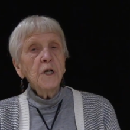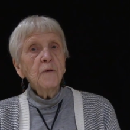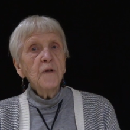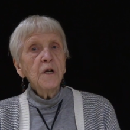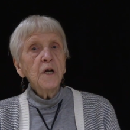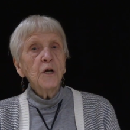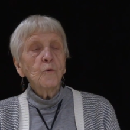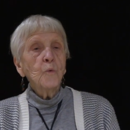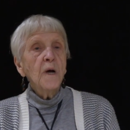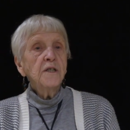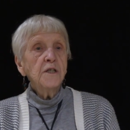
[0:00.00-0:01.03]
living in a
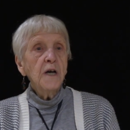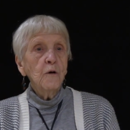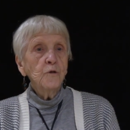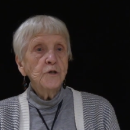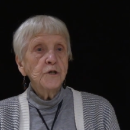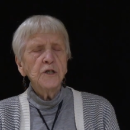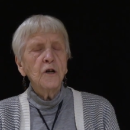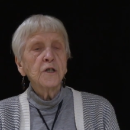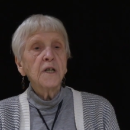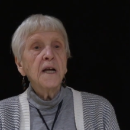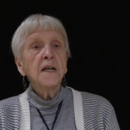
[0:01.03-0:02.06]
rented house
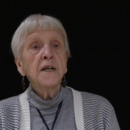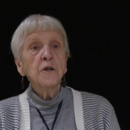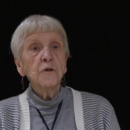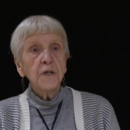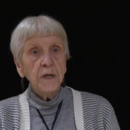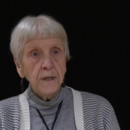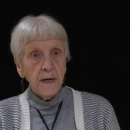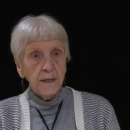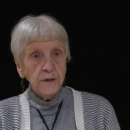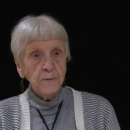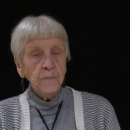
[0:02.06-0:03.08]
on Glen Lake near
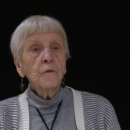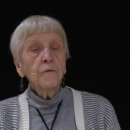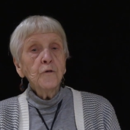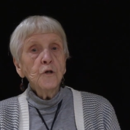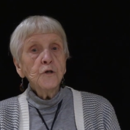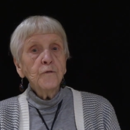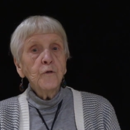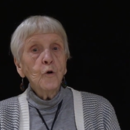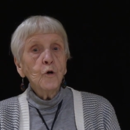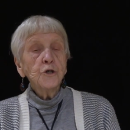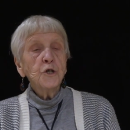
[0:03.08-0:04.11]
Dundas. The first
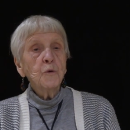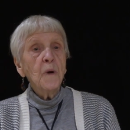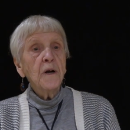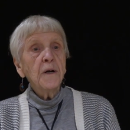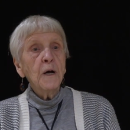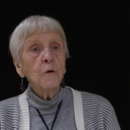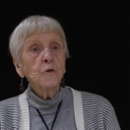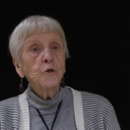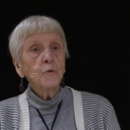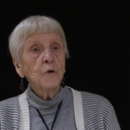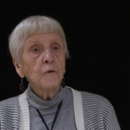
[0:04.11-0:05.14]
floor she rented out
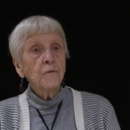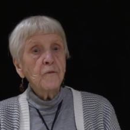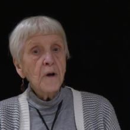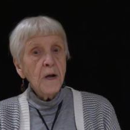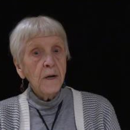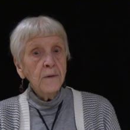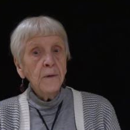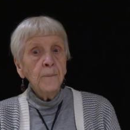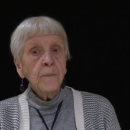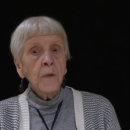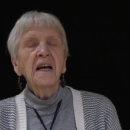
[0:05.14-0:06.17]
to her friend,
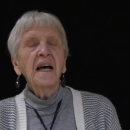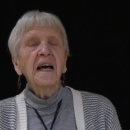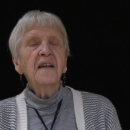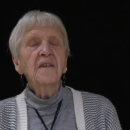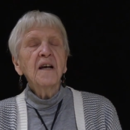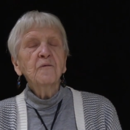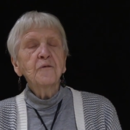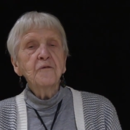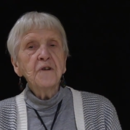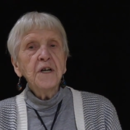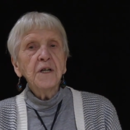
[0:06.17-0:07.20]
and then
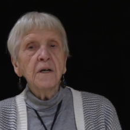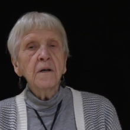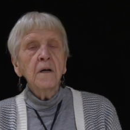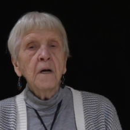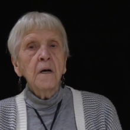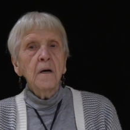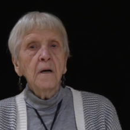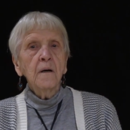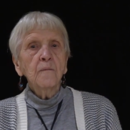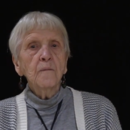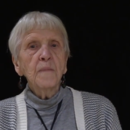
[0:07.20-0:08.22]
Freda
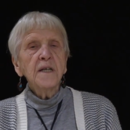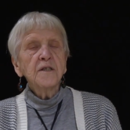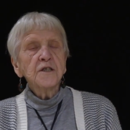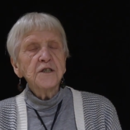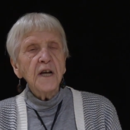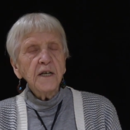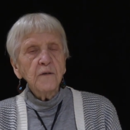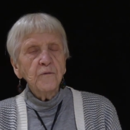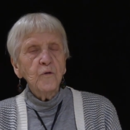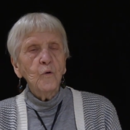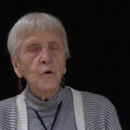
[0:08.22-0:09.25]
uh, made the
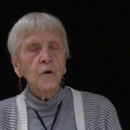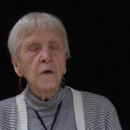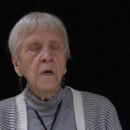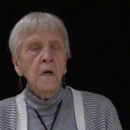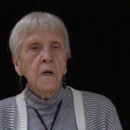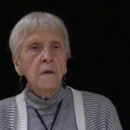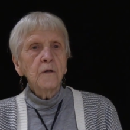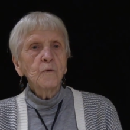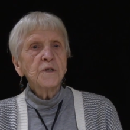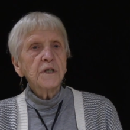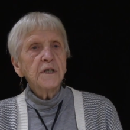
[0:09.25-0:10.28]
second floor. There
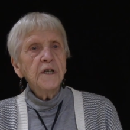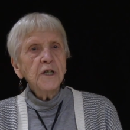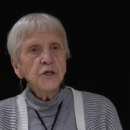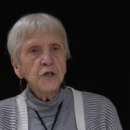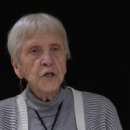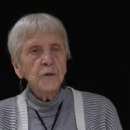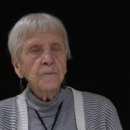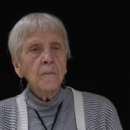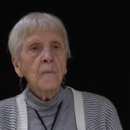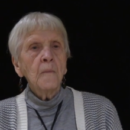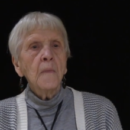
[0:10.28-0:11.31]
was a kitchen
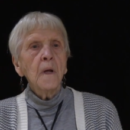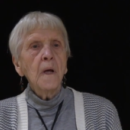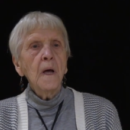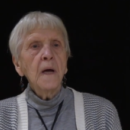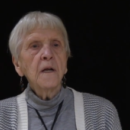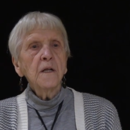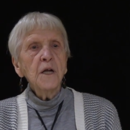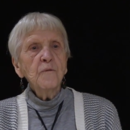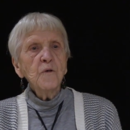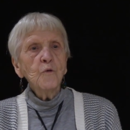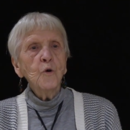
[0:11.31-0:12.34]
and a
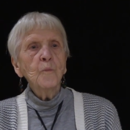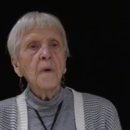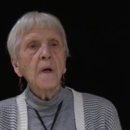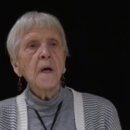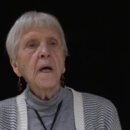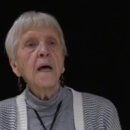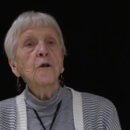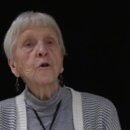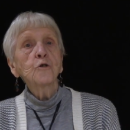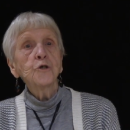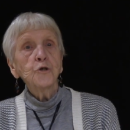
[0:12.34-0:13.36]
living room and
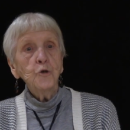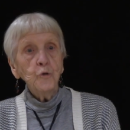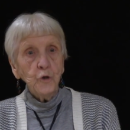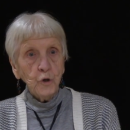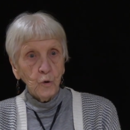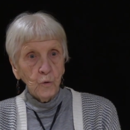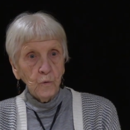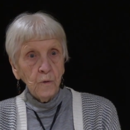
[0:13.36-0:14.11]
her studio.